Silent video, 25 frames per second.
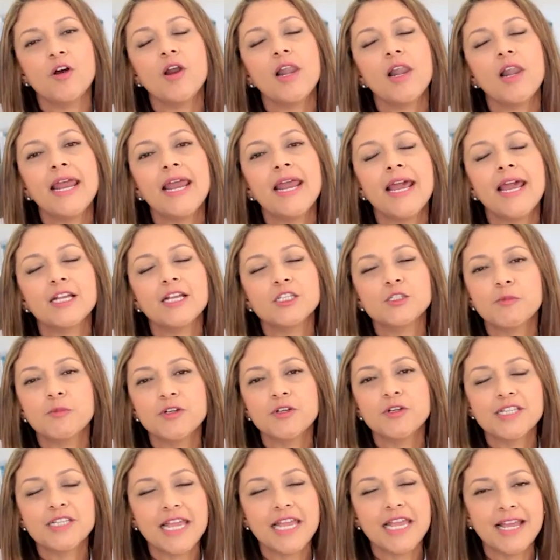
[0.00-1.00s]
land
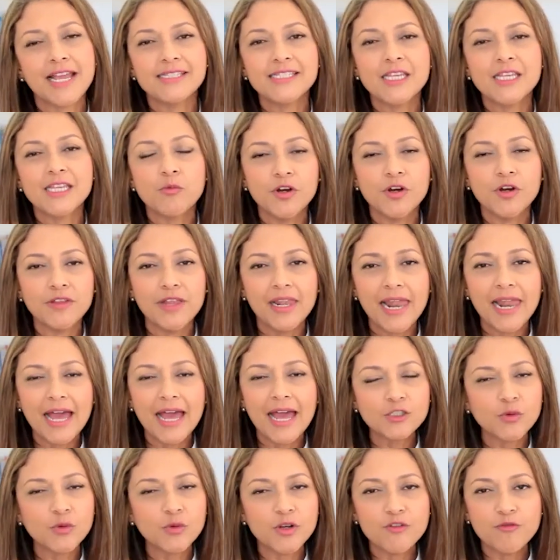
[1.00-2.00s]
experts. Like I said, we're in the
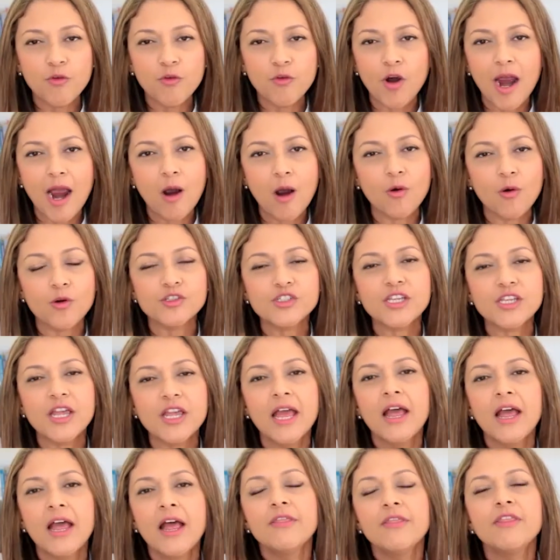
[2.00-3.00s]
last 24 hours.
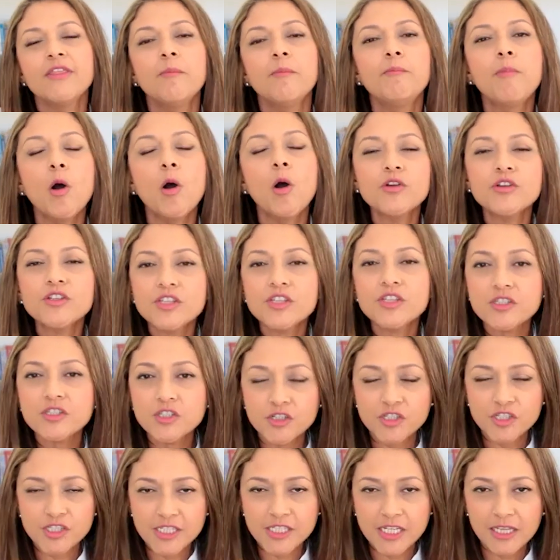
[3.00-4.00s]
The bonuses
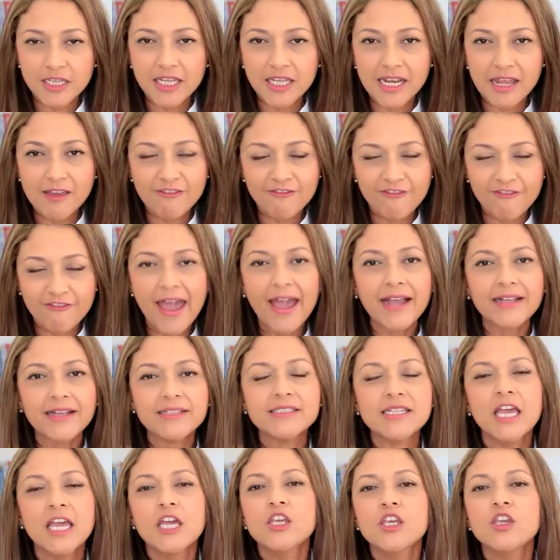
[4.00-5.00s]
are still in
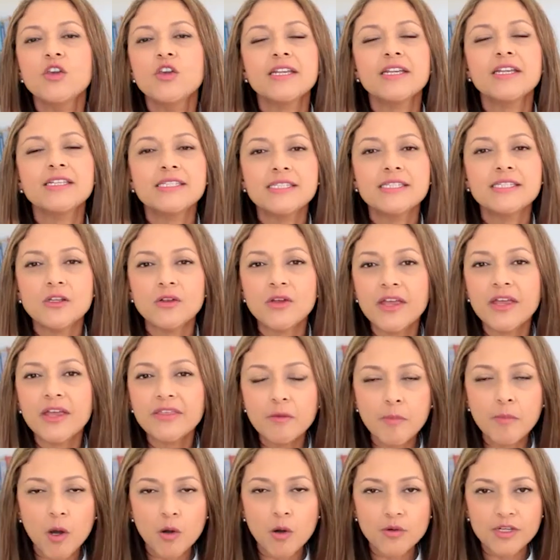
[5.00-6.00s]
effect. You can still
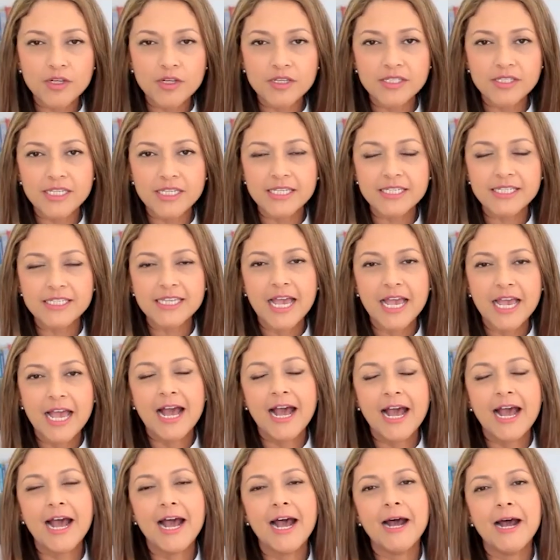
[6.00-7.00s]
get the bonuses.
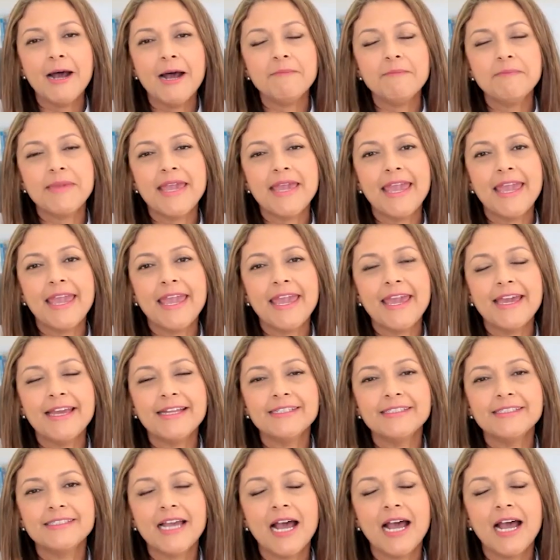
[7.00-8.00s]

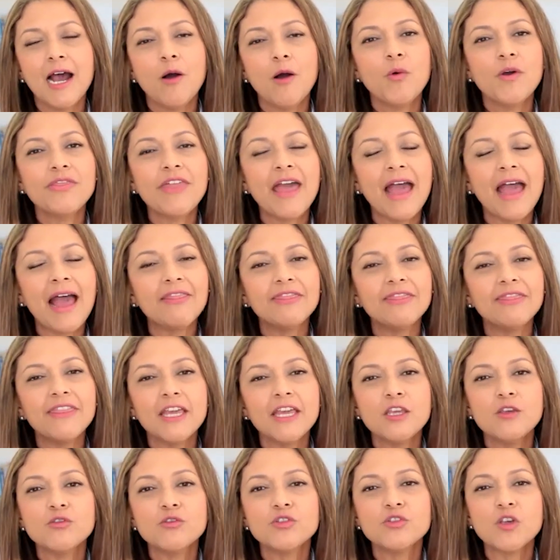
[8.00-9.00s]
With that,
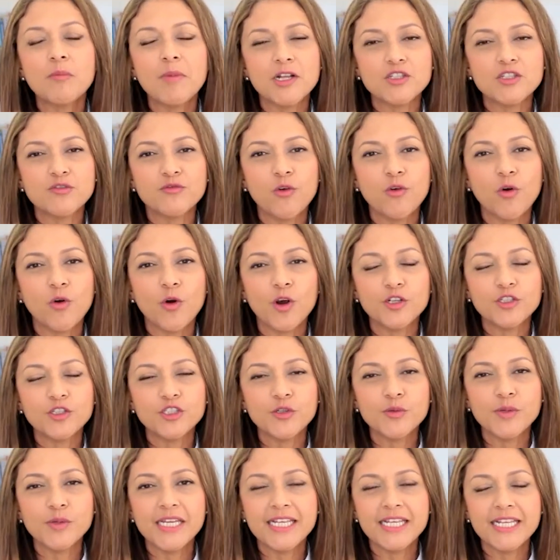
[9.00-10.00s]
thank you so much for
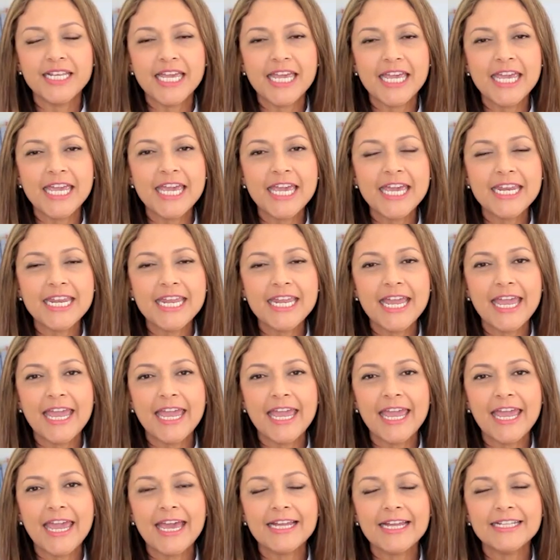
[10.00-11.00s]
tuning in.
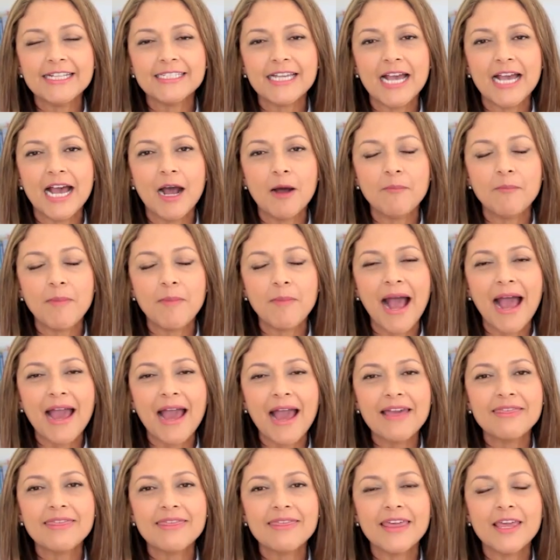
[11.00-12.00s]
And
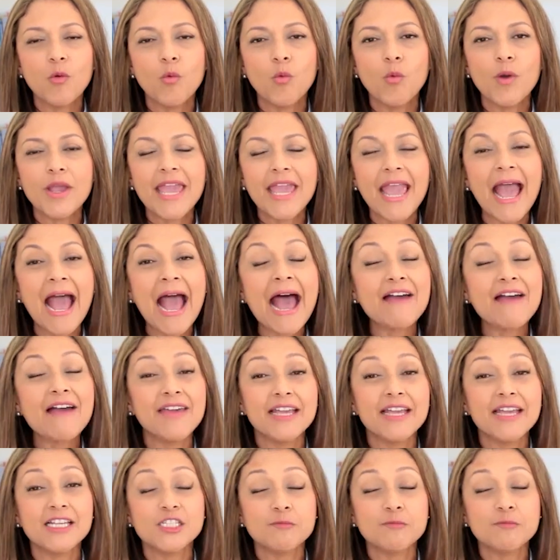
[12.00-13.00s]
I think we have
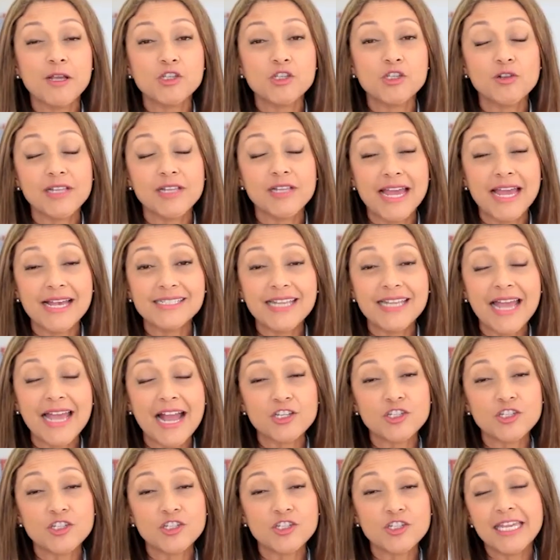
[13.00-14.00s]
a special guest
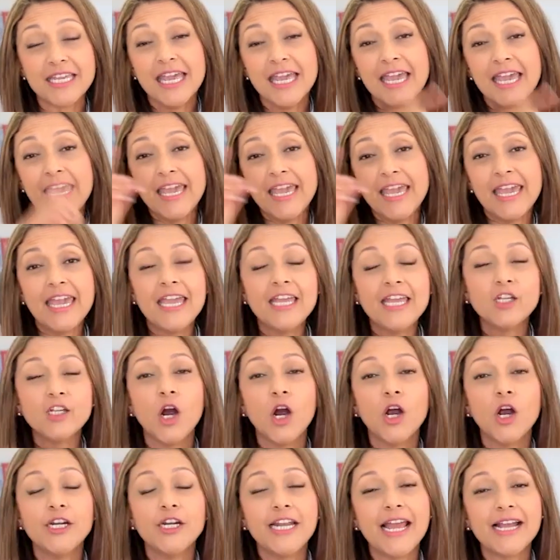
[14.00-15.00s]
actually in
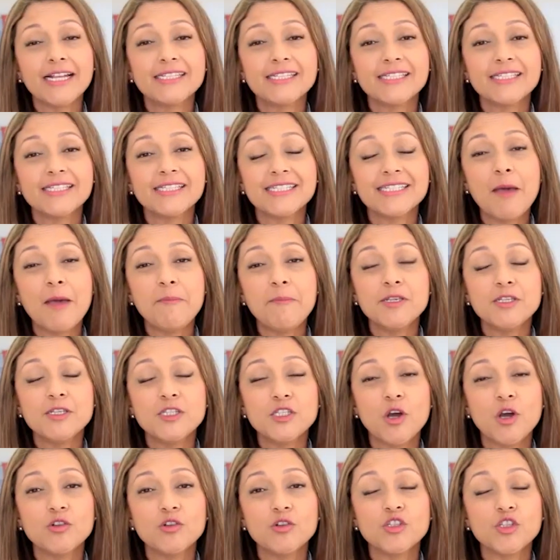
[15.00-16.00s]
our next
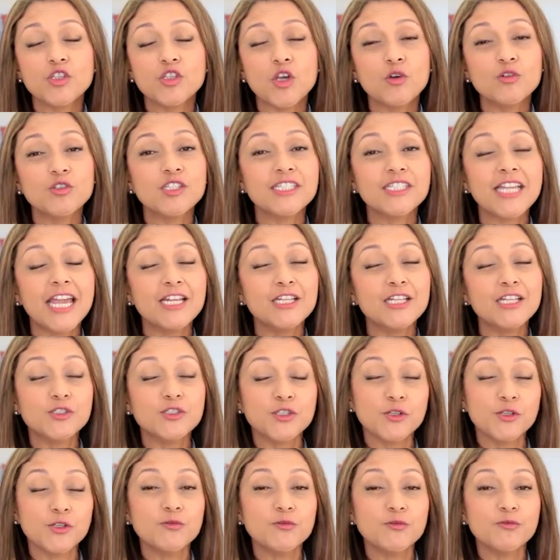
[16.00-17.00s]
episode. So stay
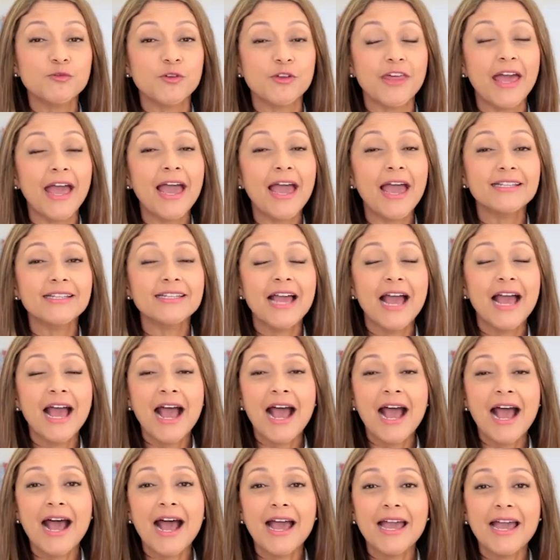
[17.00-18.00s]
tuned for that.
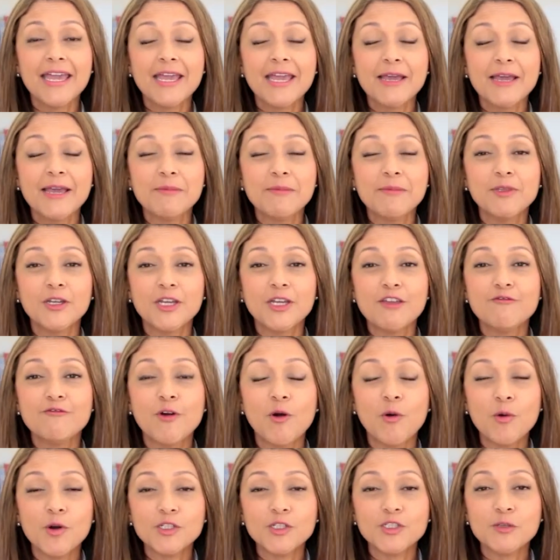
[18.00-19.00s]
I am looking
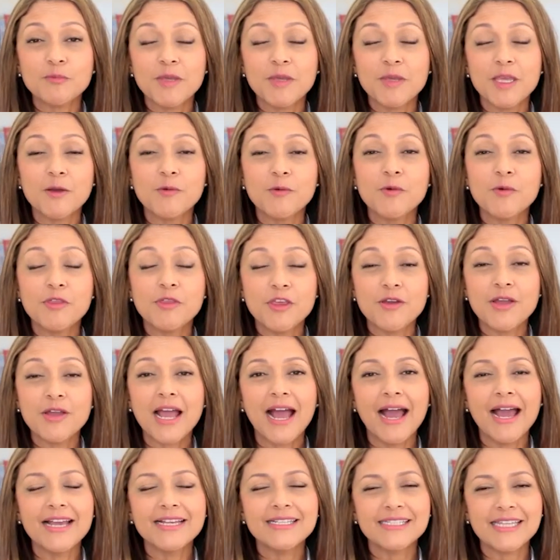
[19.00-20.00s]
forward to being with you
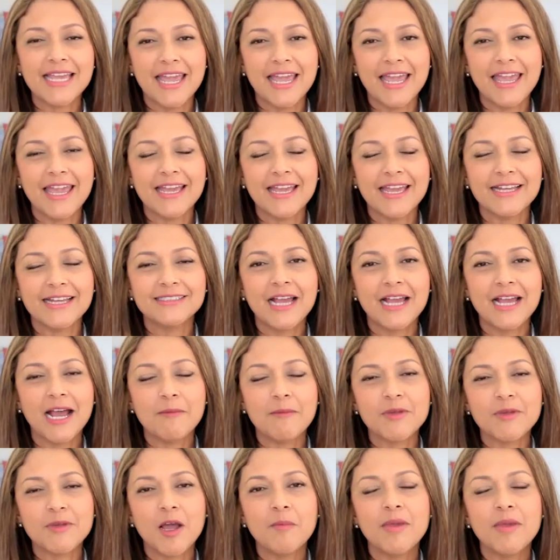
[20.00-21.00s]
guys and
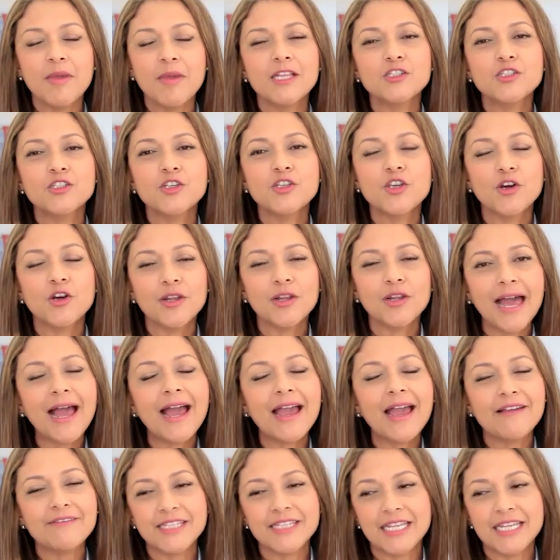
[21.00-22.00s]
coming into your
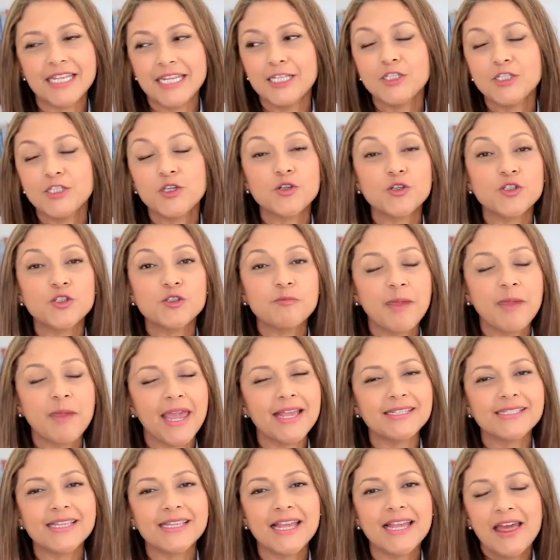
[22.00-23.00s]
lives and into your
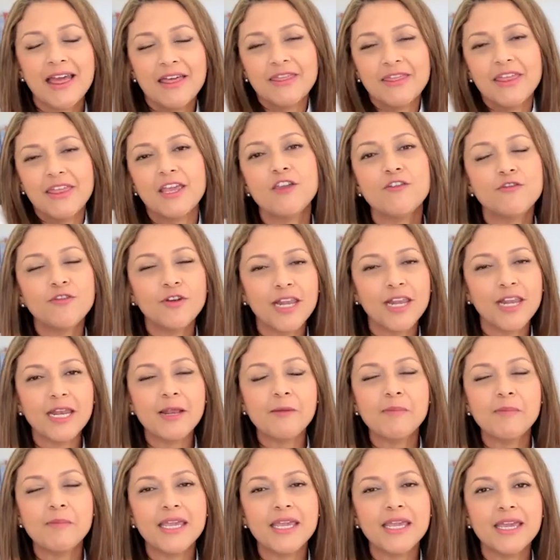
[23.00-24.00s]
space. Thank you for
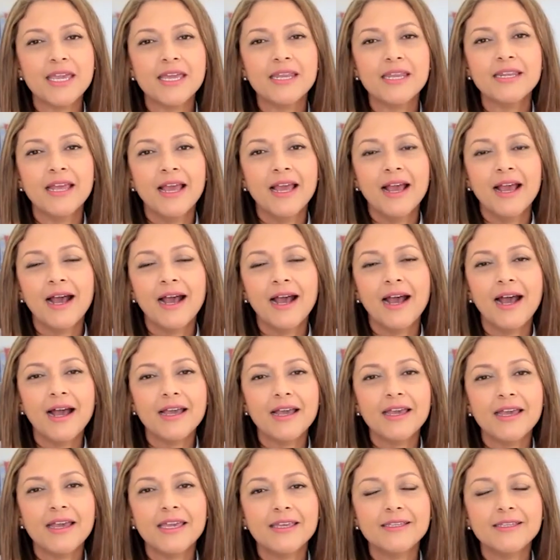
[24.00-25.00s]
letting me in,
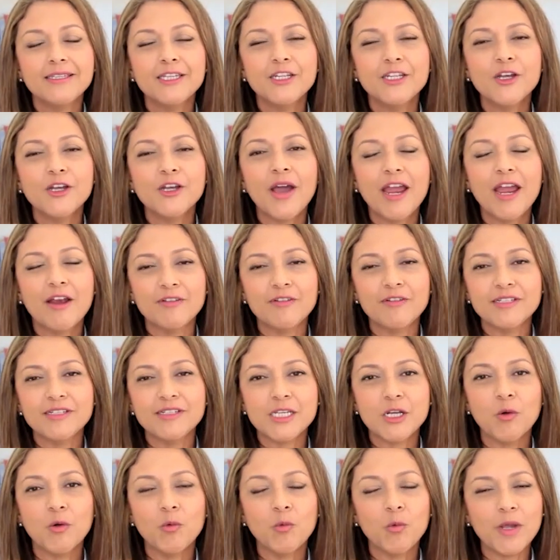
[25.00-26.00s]
every
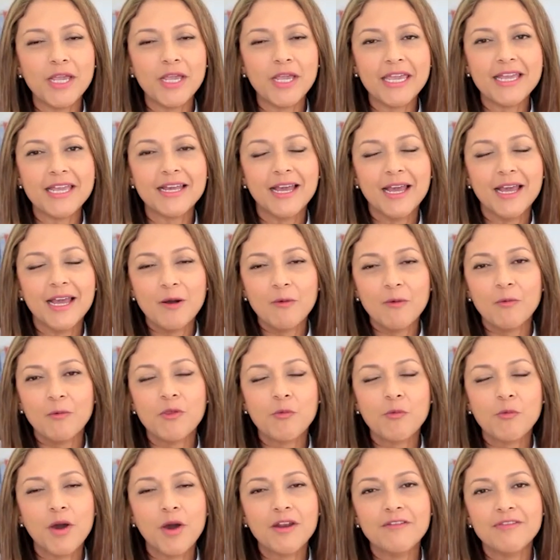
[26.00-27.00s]
single week
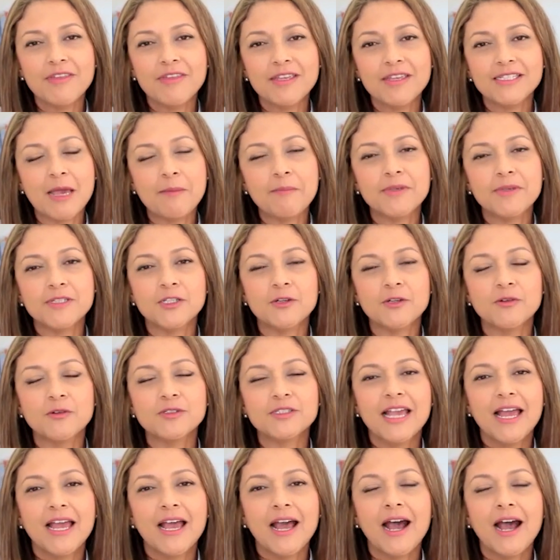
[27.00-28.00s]
with one of these
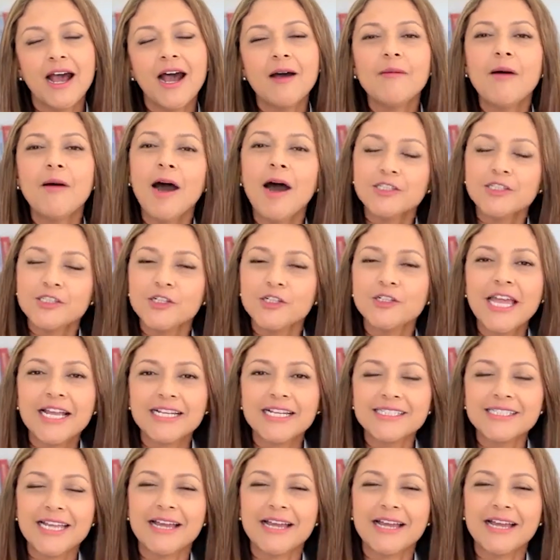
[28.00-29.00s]
episodes. Until
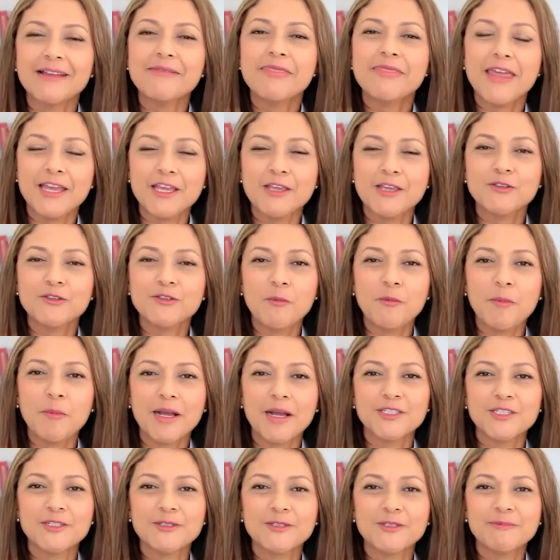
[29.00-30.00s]
next time, thank you so
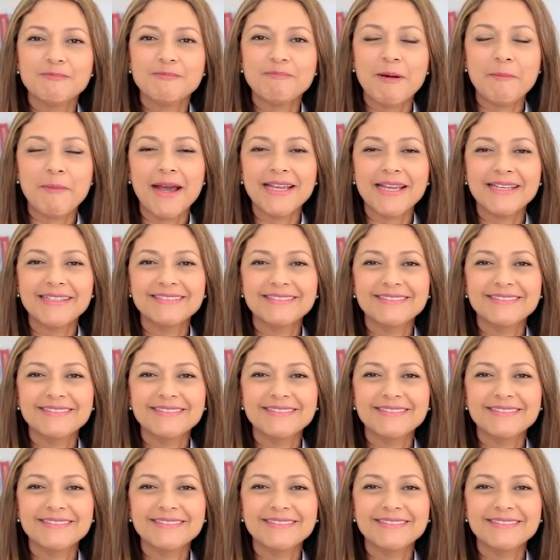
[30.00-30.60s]
much. Bye-bye.